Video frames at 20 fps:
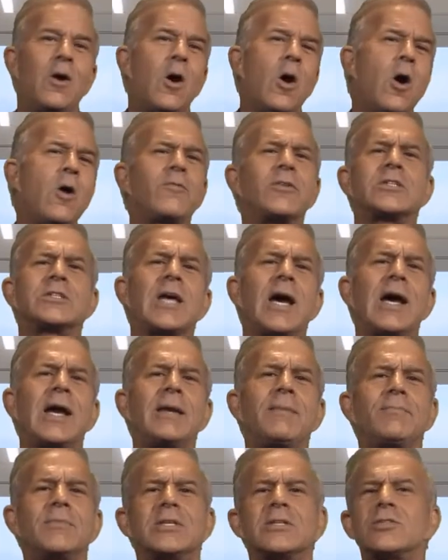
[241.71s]
Over
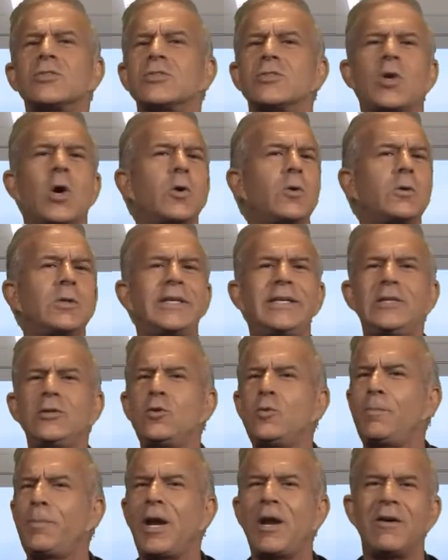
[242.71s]
time, this totally
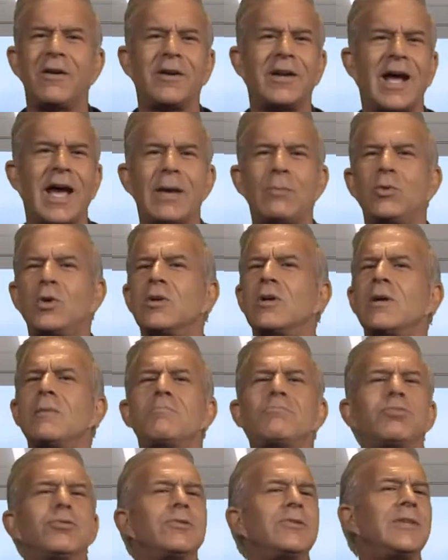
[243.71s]
new paradigm will
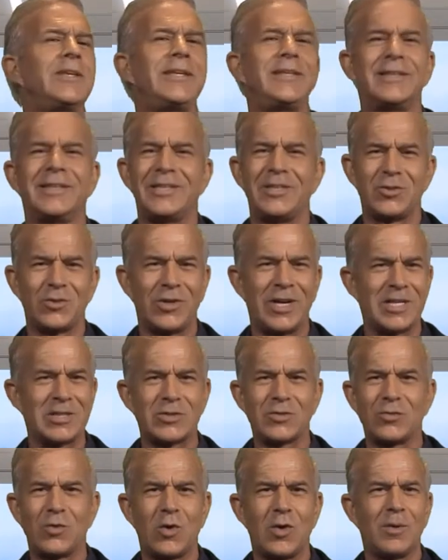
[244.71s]
completely
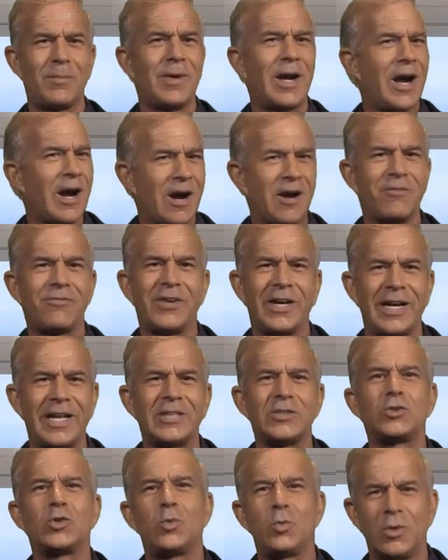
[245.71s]
transform our
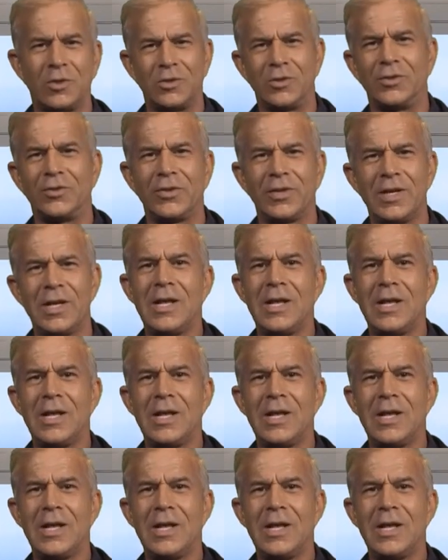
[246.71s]
financial world.